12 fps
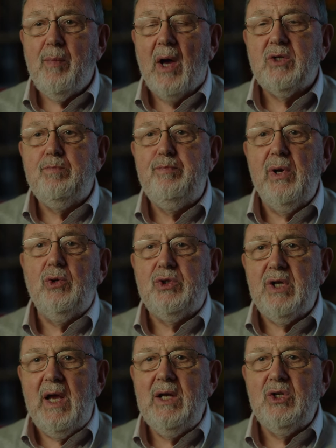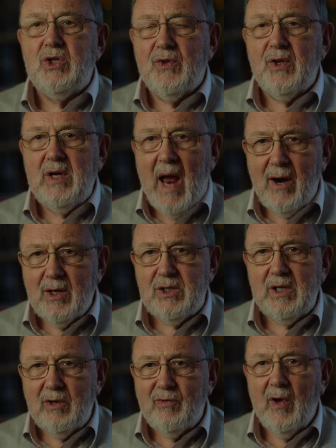but built into the
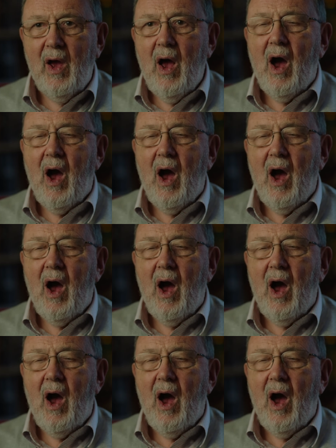narrative